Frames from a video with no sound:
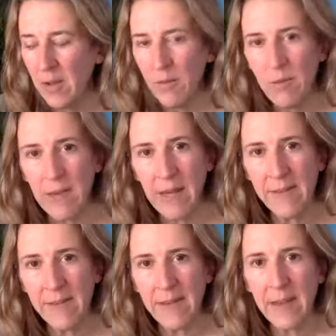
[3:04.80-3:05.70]

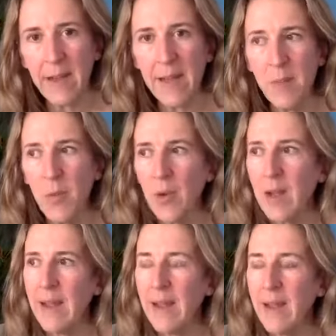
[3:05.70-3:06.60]
realistically, more
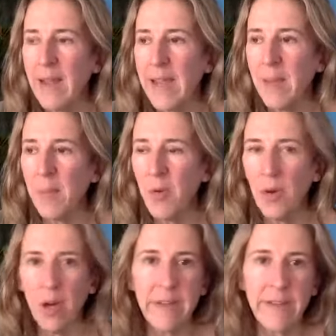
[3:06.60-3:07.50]
clearly,
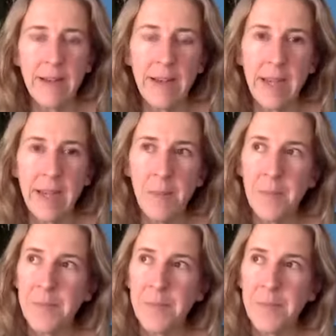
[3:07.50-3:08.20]
more honestly,